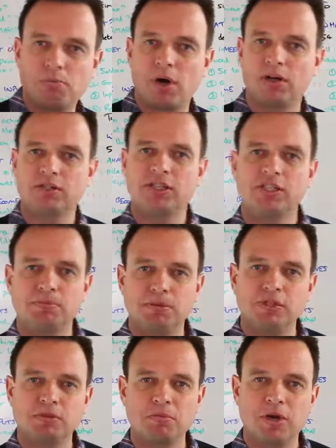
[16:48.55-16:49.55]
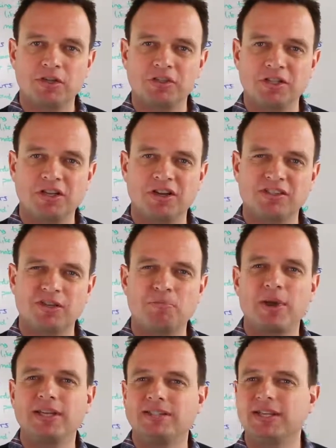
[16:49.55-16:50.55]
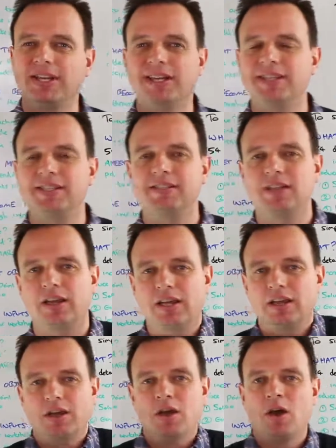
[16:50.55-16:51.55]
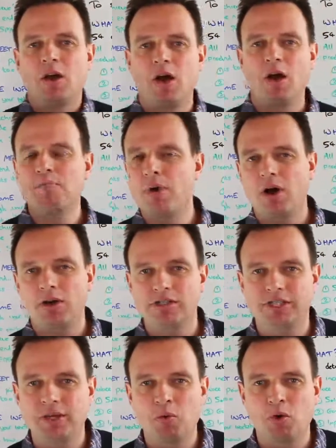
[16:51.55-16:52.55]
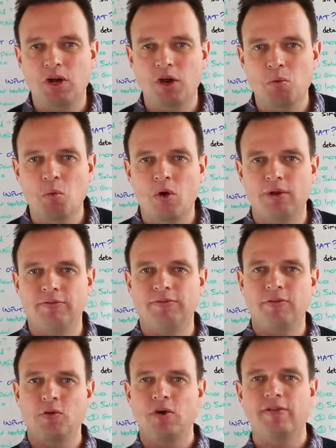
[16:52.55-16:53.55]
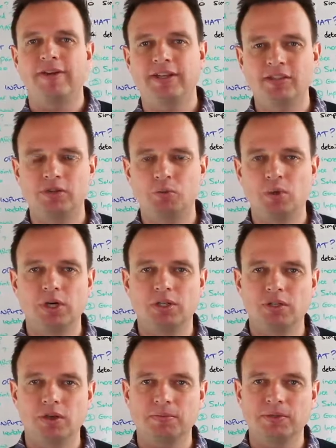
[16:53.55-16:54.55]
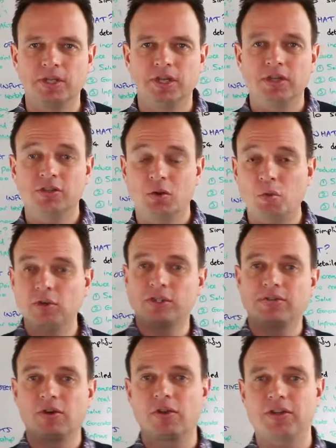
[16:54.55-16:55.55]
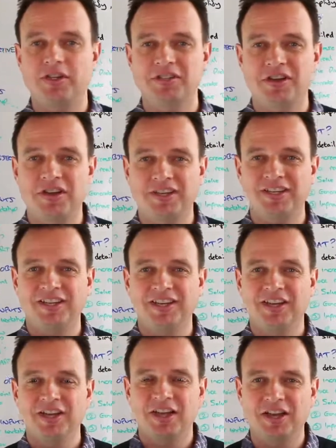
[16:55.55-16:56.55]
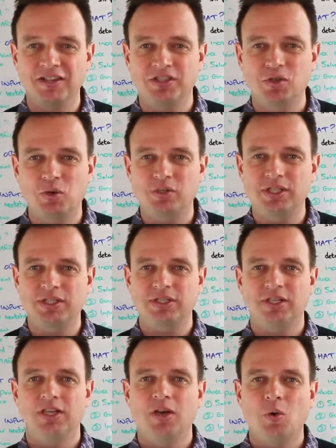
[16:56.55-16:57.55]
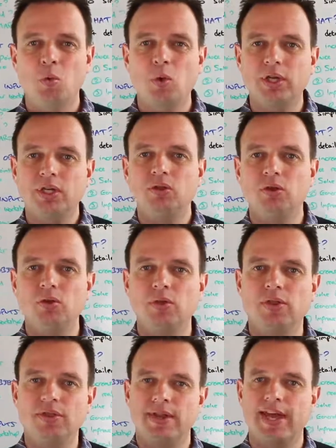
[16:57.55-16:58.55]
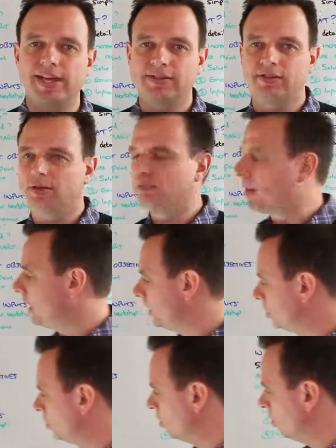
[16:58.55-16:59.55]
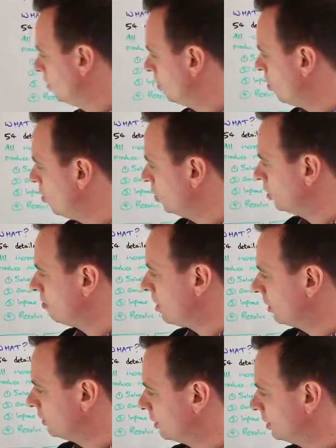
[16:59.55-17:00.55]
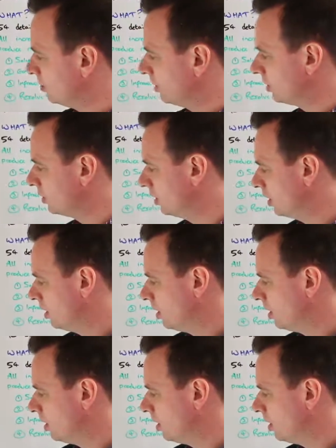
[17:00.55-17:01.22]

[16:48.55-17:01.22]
participants masterclass. So basically this is like a marketing 101 for events and workshops. So once you've got the design sorted, what do you do next to make sure all your participants